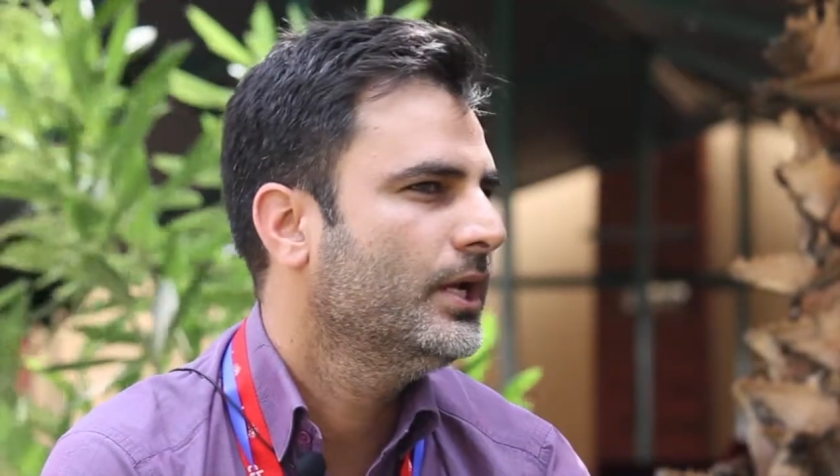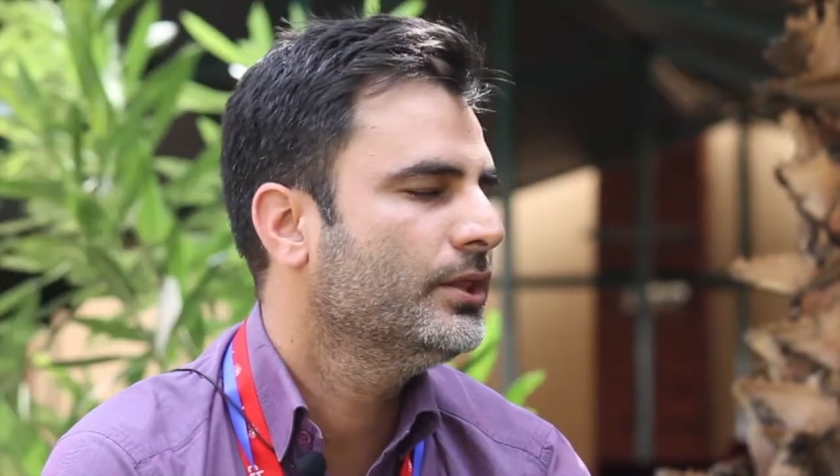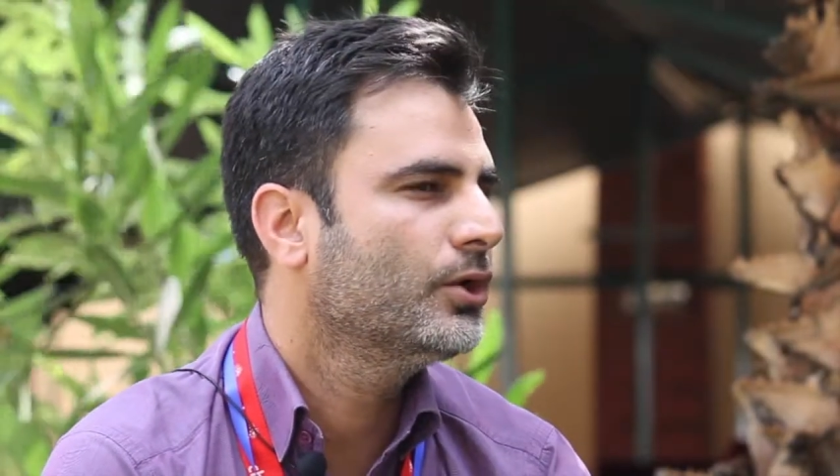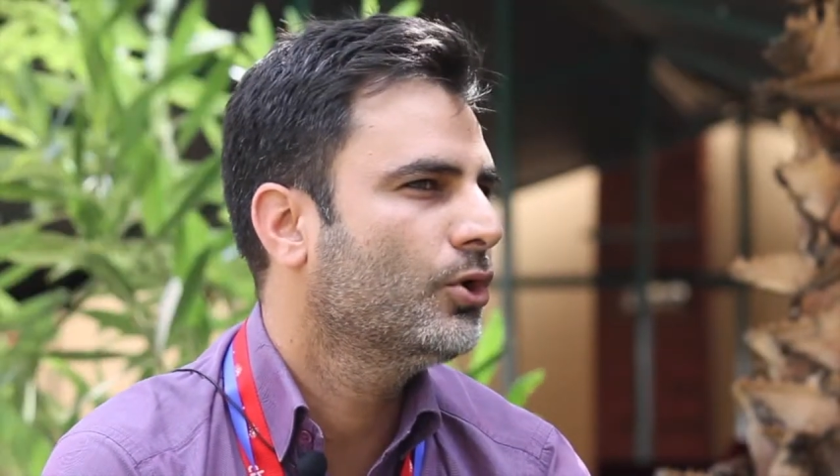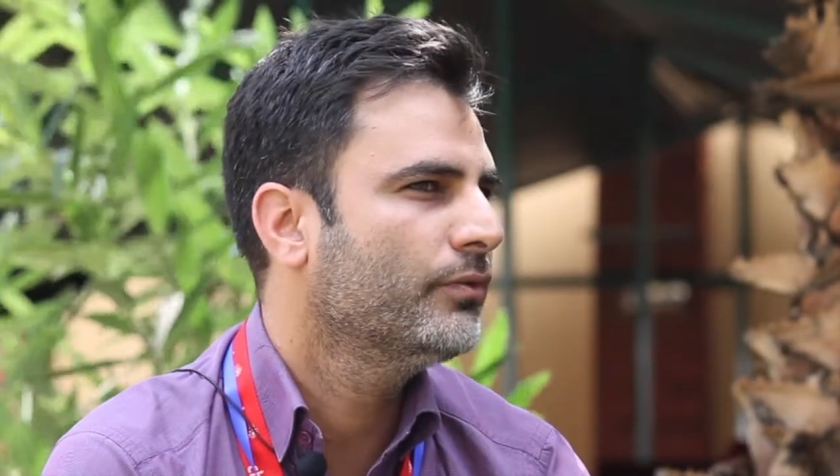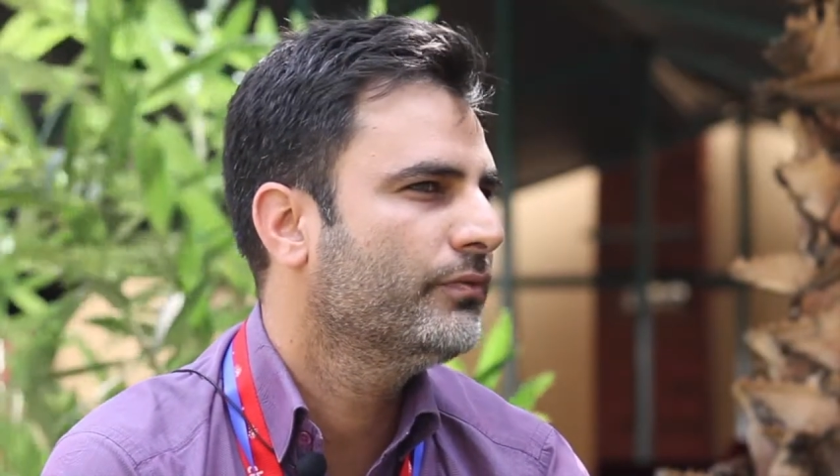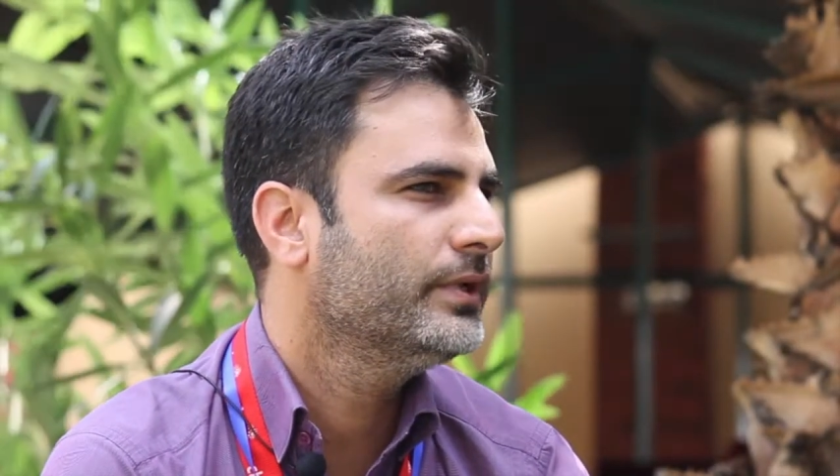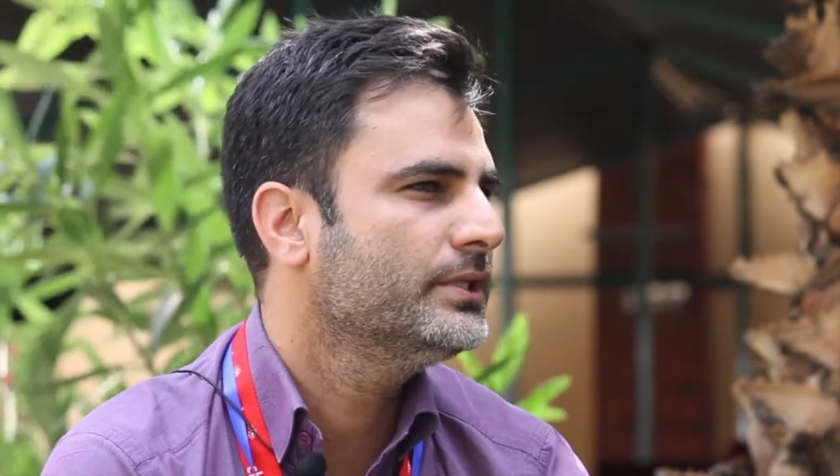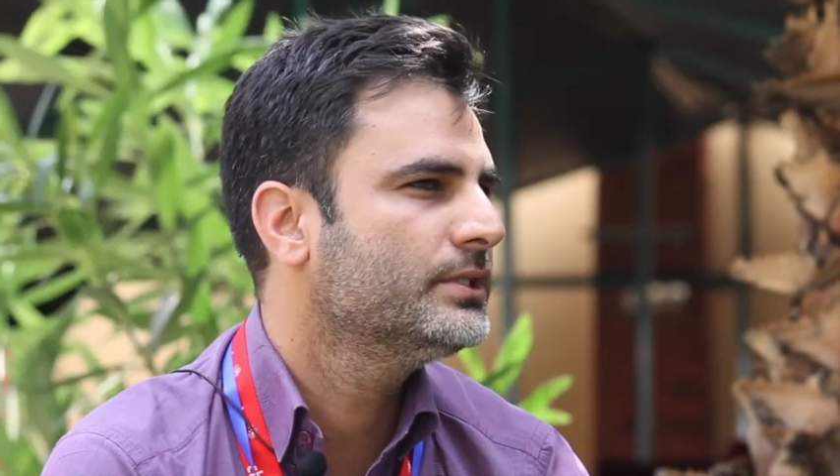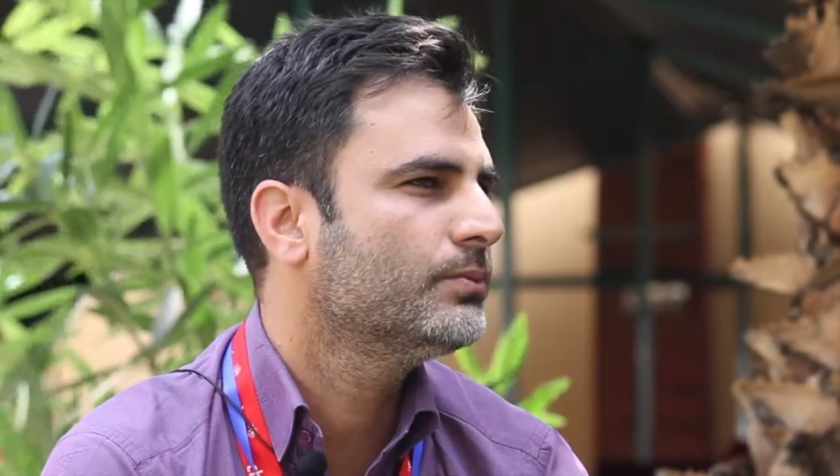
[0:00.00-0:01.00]
in the
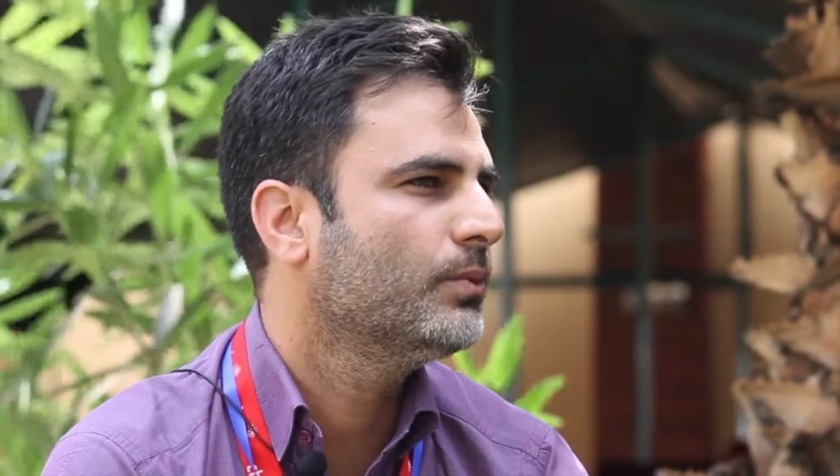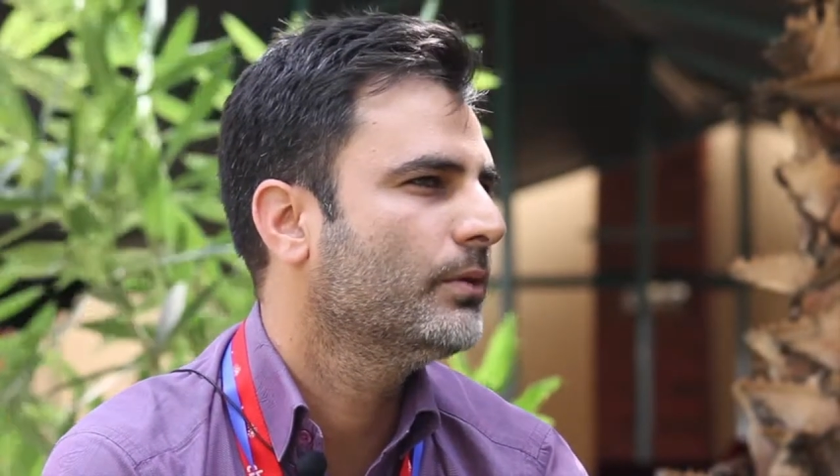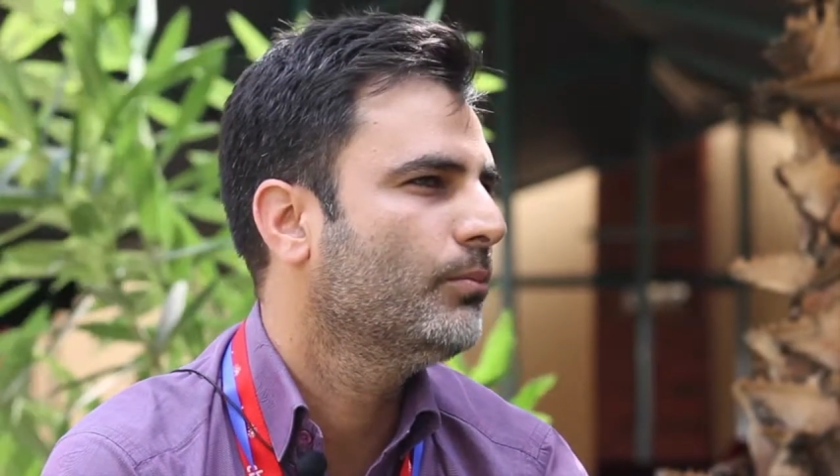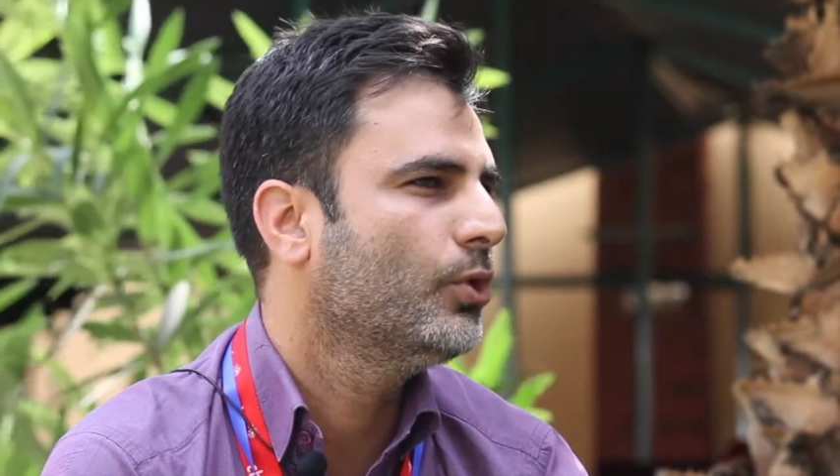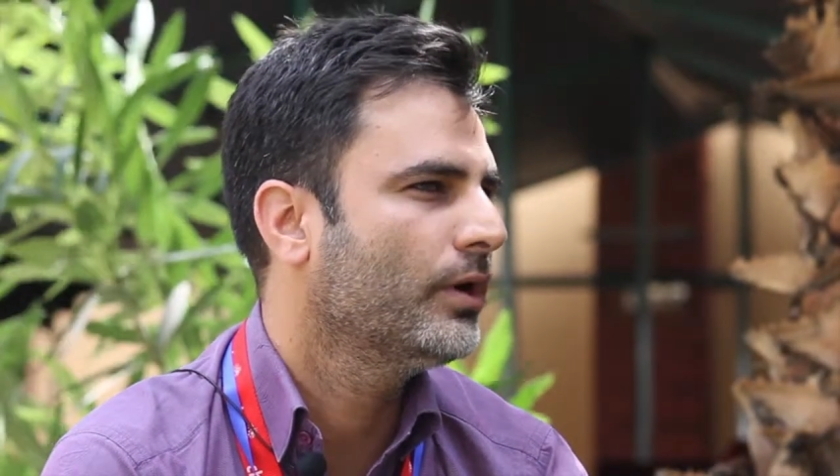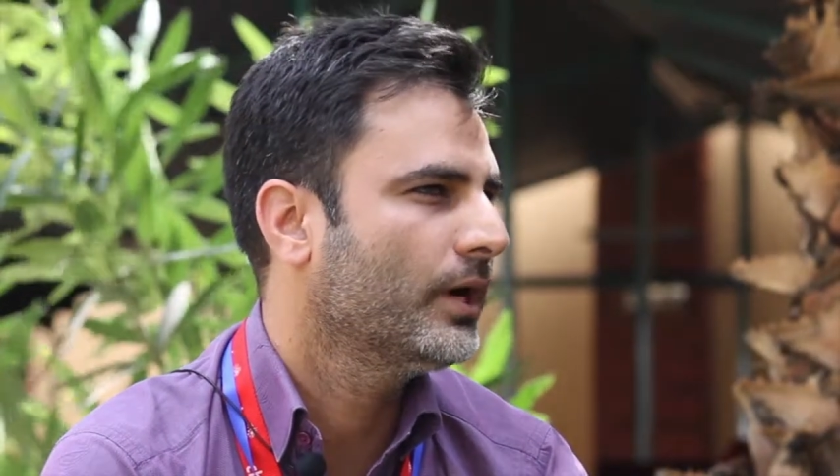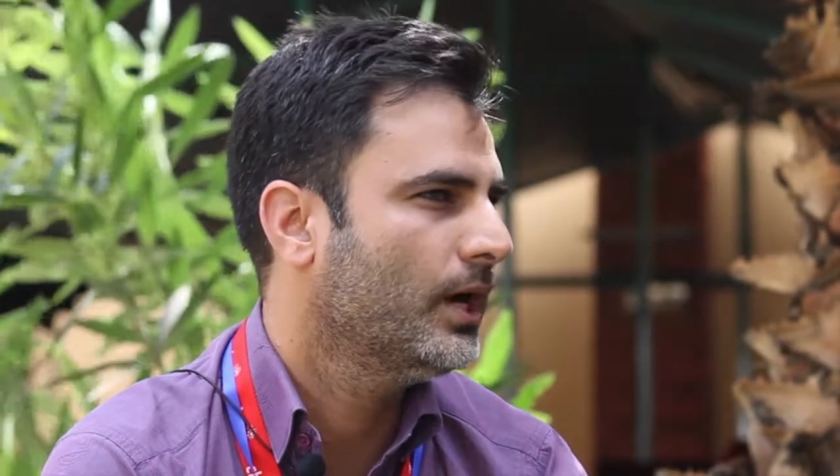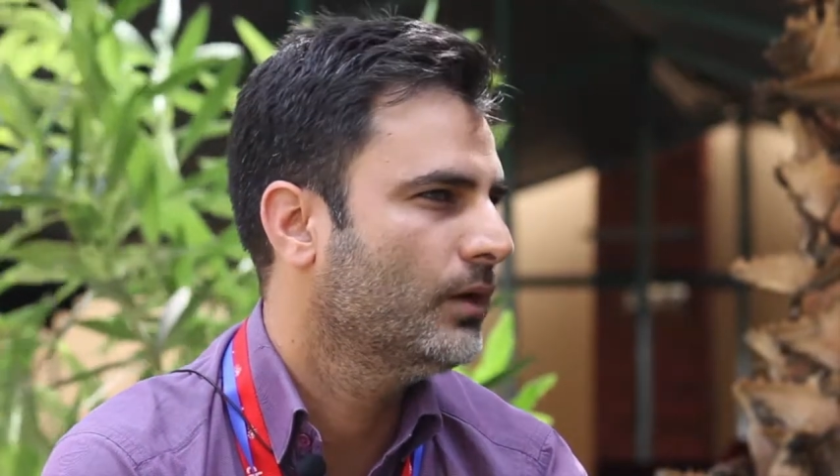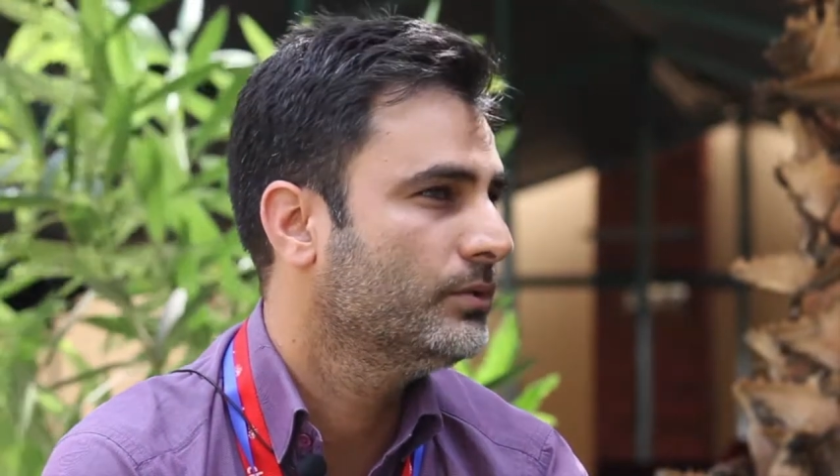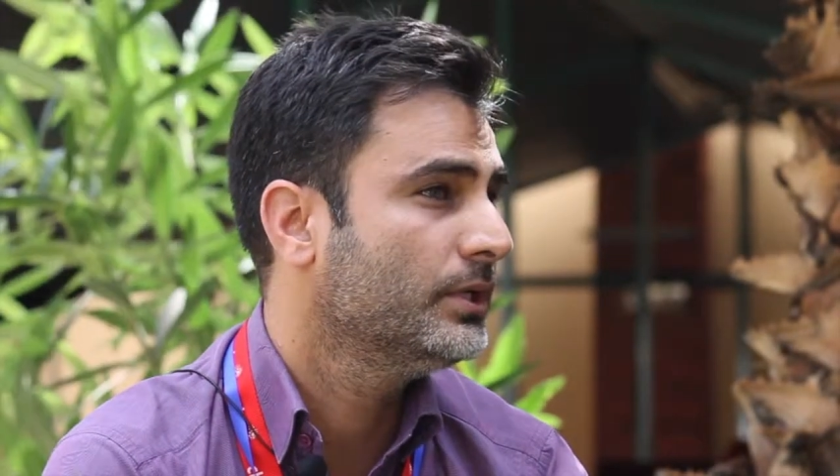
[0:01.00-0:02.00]
conference were more
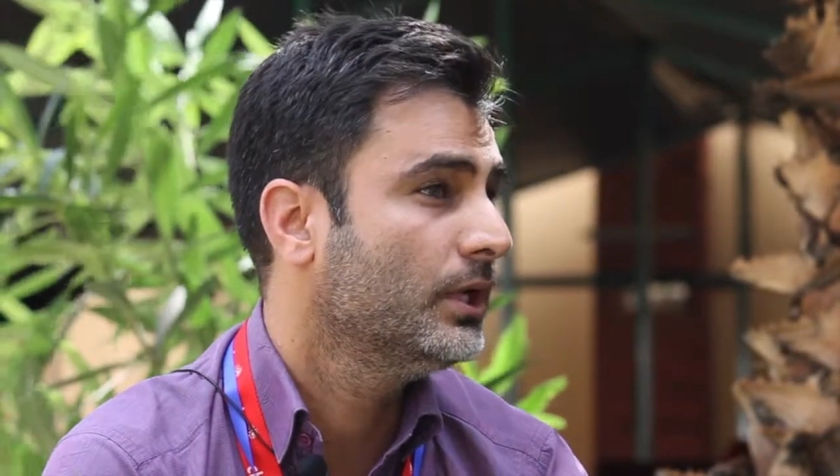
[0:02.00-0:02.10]
around